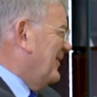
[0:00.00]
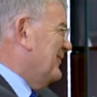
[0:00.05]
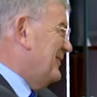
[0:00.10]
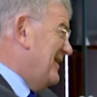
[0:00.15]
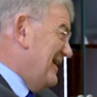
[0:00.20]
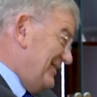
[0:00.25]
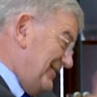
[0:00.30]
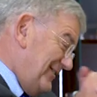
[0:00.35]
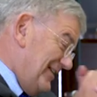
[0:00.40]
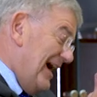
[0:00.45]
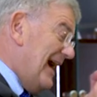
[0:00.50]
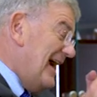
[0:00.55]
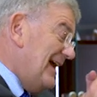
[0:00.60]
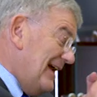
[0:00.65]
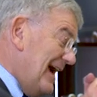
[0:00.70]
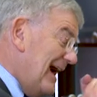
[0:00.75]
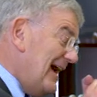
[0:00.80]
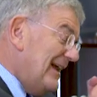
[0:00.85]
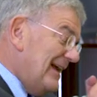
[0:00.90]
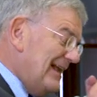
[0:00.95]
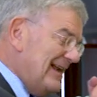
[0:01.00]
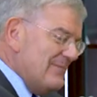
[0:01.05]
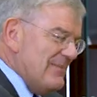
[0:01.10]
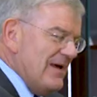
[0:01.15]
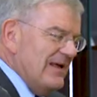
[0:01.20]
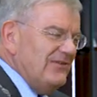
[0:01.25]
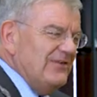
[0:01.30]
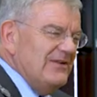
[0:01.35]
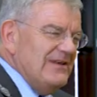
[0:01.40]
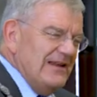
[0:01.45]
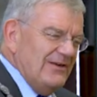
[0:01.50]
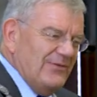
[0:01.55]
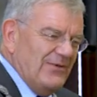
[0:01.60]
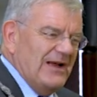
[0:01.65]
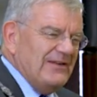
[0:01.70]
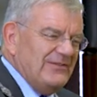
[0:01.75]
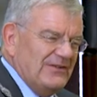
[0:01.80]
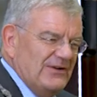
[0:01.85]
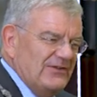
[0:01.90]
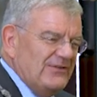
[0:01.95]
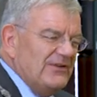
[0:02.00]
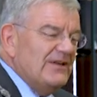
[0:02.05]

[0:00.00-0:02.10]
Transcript: Oh, that's I can imagine. And right in